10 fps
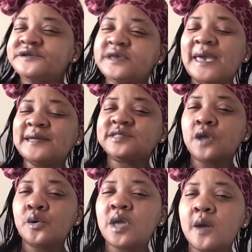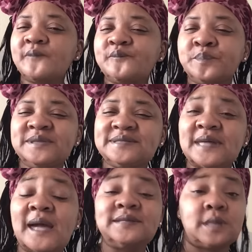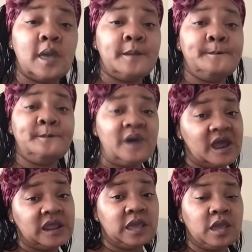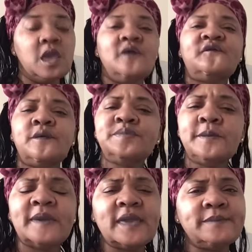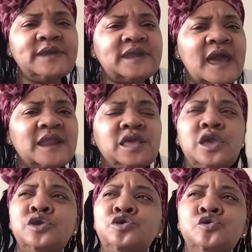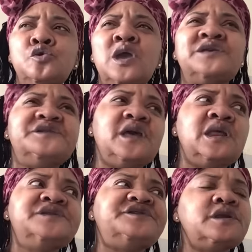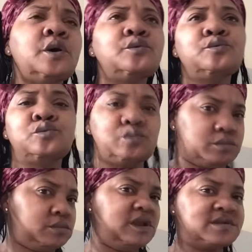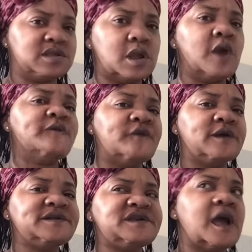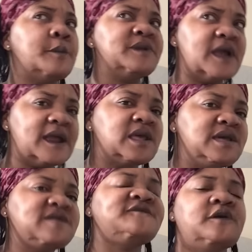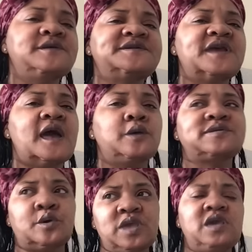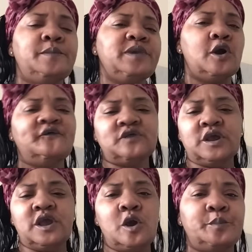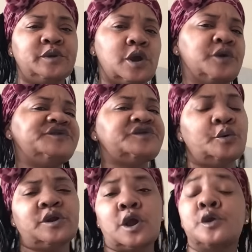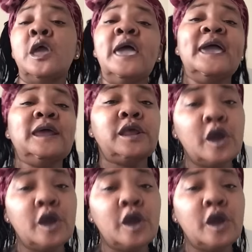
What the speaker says: she has no help besides money from the baby daddy, and she don't. This is her first child, but not his first child. So he could be over there helping her and showing her and